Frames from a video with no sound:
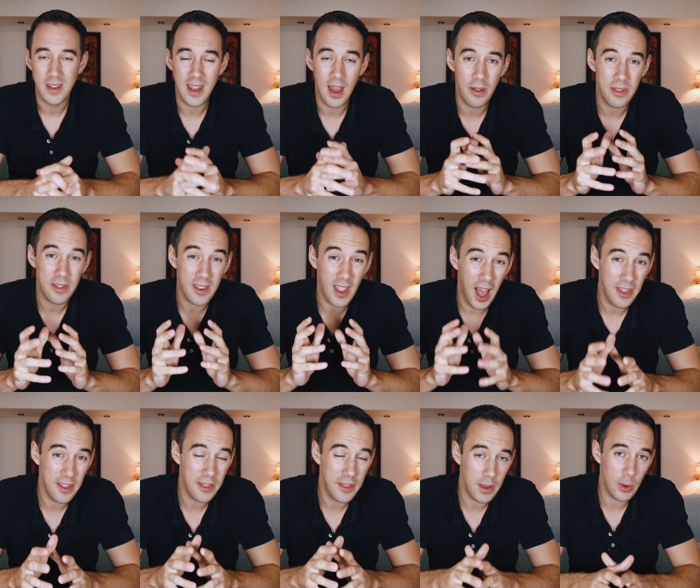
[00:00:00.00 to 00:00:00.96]
Now, the
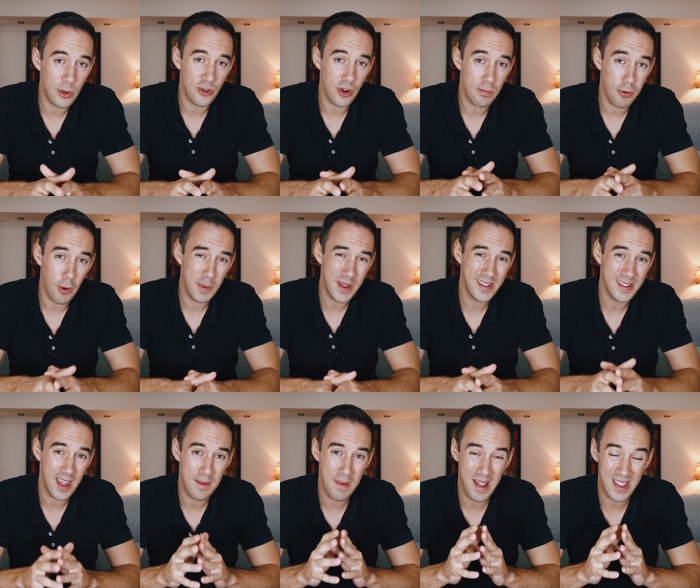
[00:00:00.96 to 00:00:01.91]
other thing which I'll probably
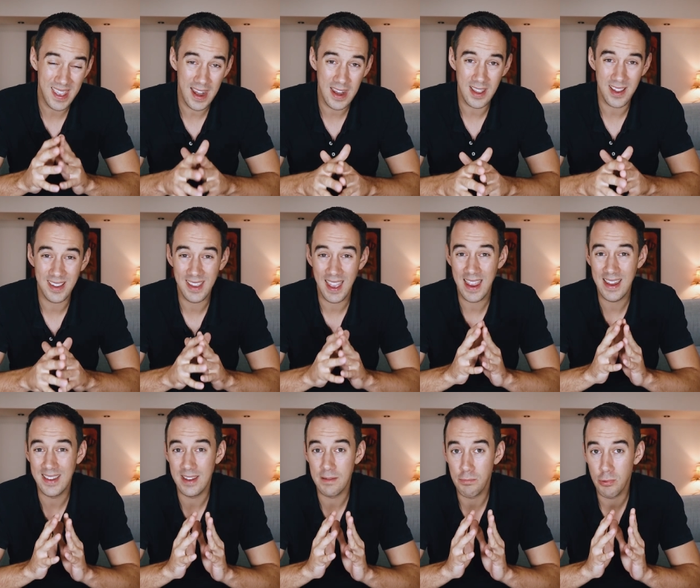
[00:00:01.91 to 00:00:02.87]
say about getting
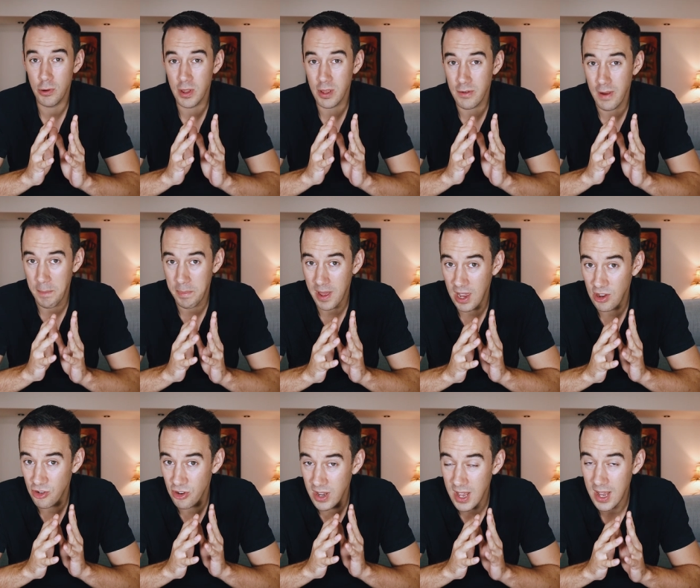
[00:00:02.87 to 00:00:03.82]
ungated, putting your
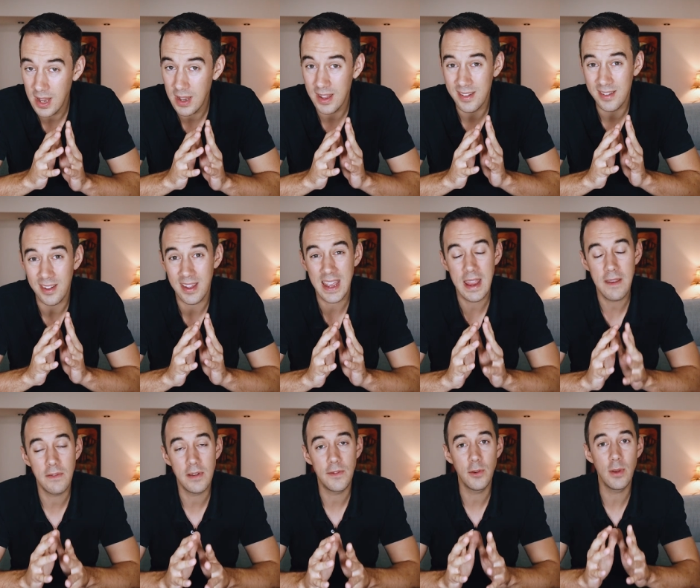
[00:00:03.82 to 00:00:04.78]
application in, is that
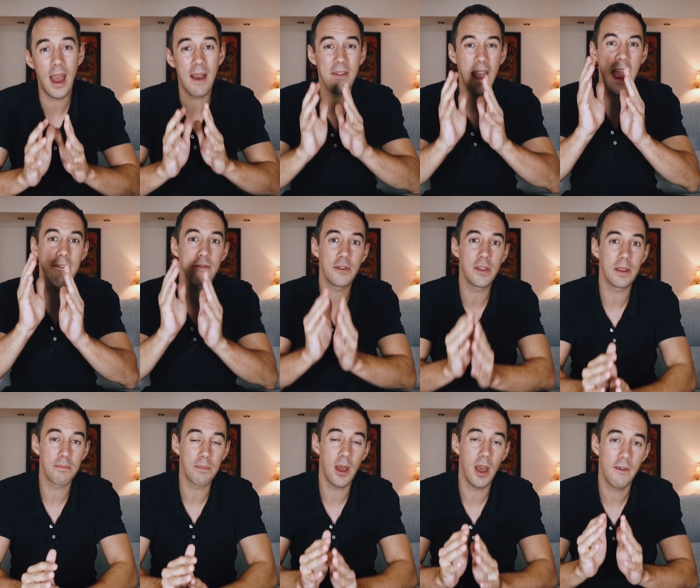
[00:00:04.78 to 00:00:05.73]
even if you have
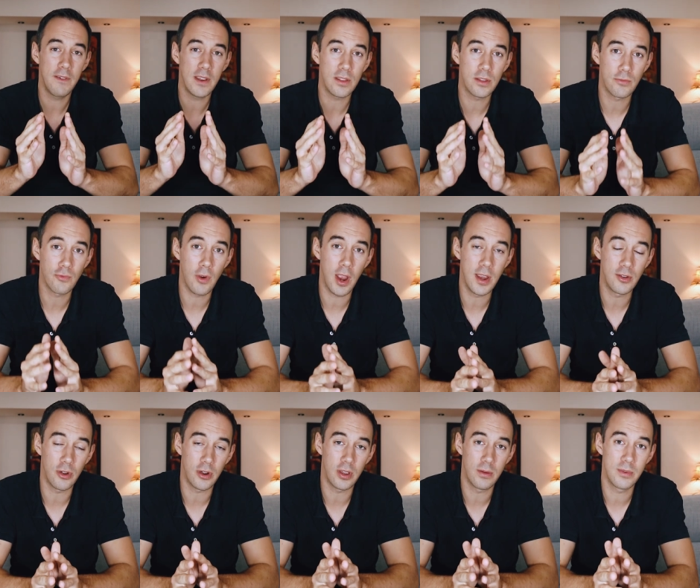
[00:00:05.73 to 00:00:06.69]
everything perfect, the right
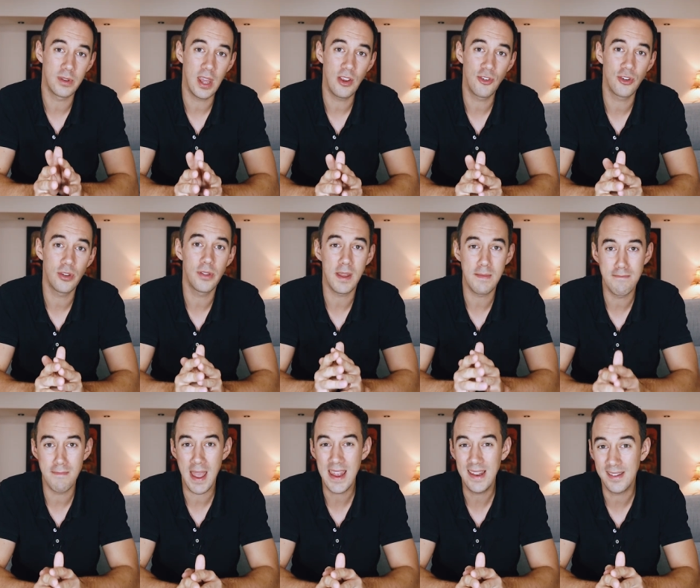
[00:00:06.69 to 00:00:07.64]
documentation, they
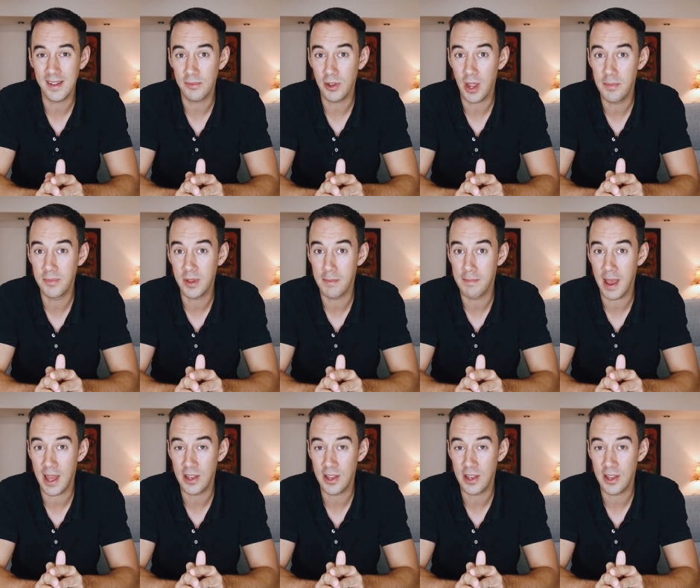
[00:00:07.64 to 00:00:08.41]
may sometimes come